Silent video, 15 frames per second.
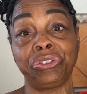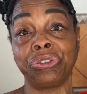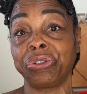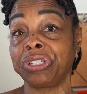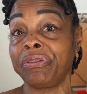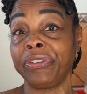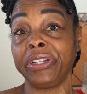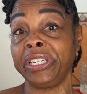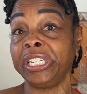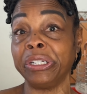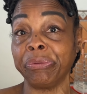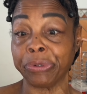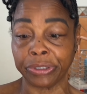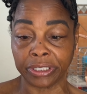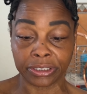You don't even need
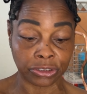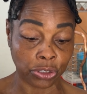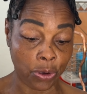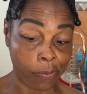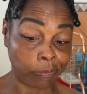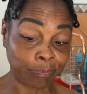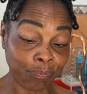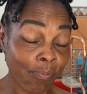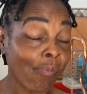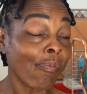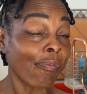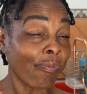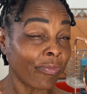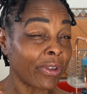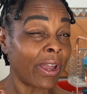it really. So
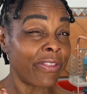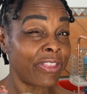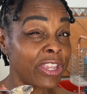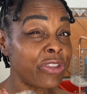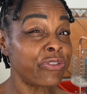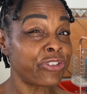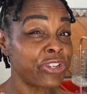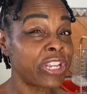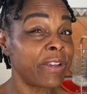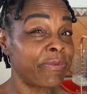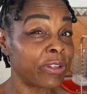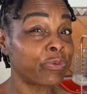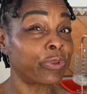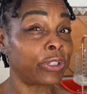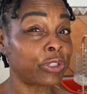I think you should give
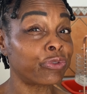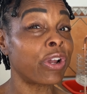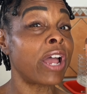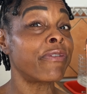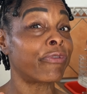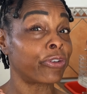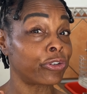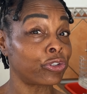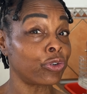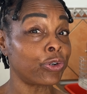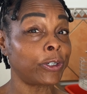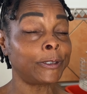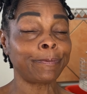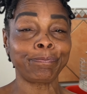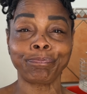this one a try for
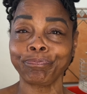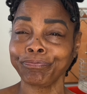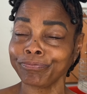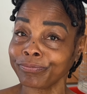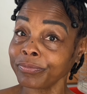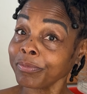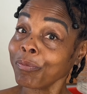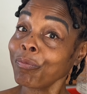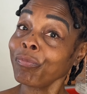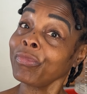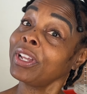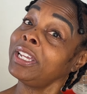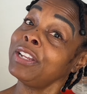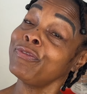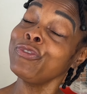sure.
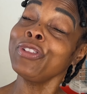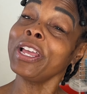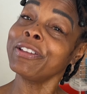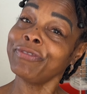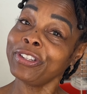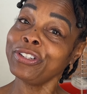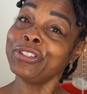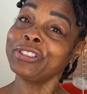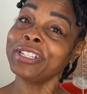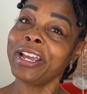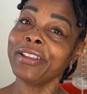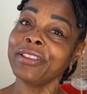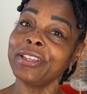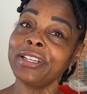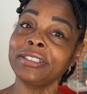And if you like videos
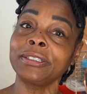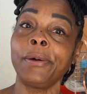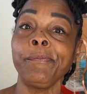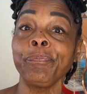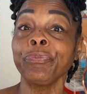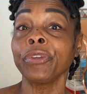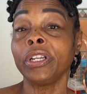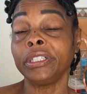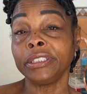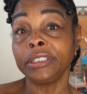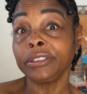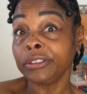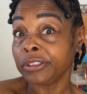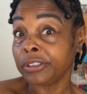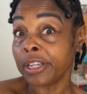like this,
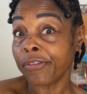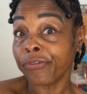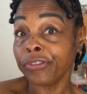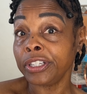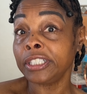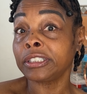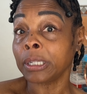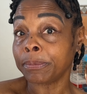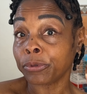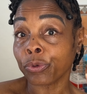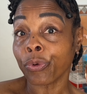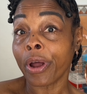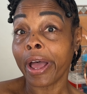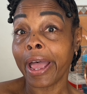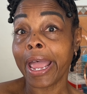definitely
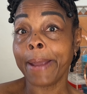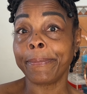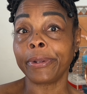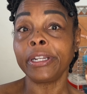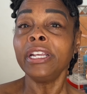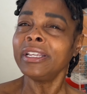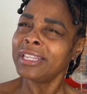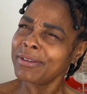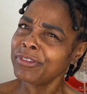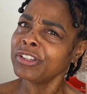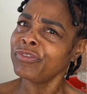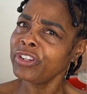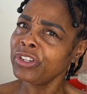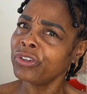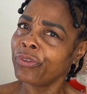subscribe and give this
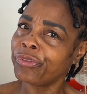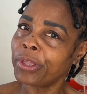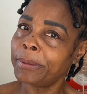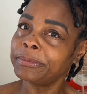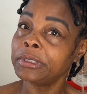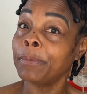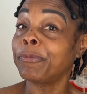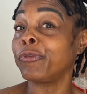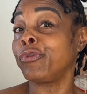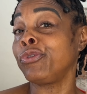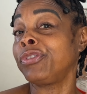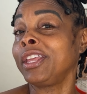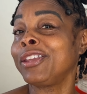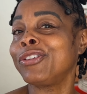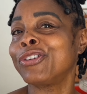video a thumbs up if you
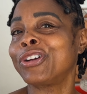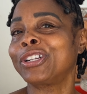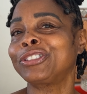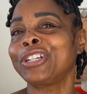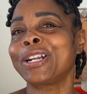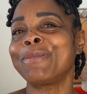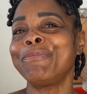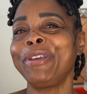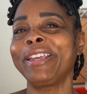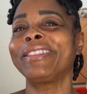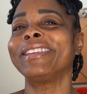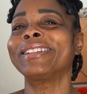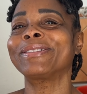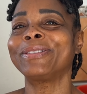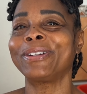think you're gonna try to make
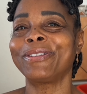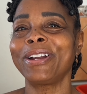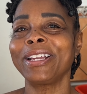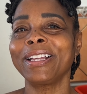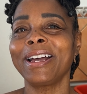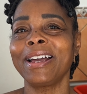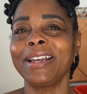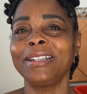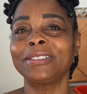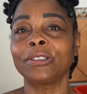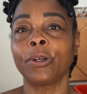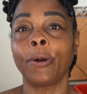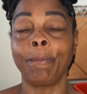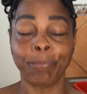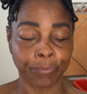this one, all right guys?
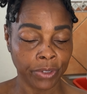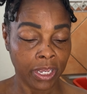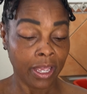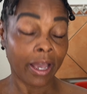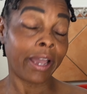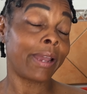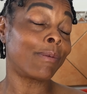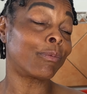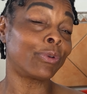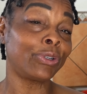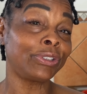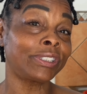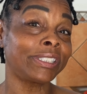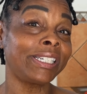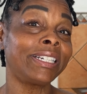So I am
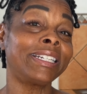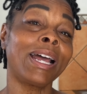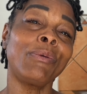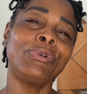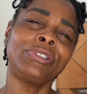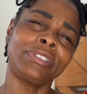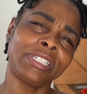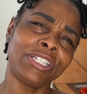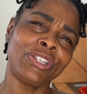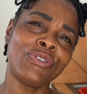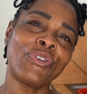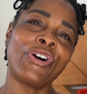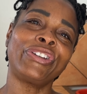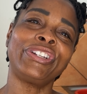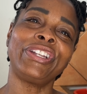Rosa and I will see
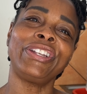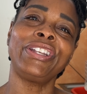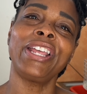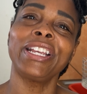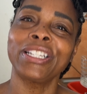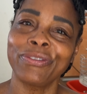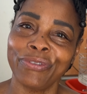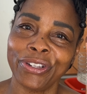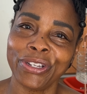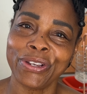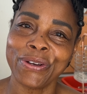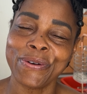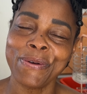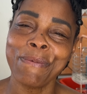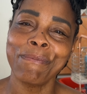you on the next
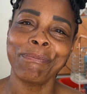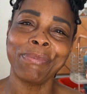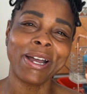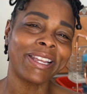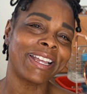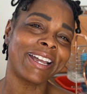video. Bye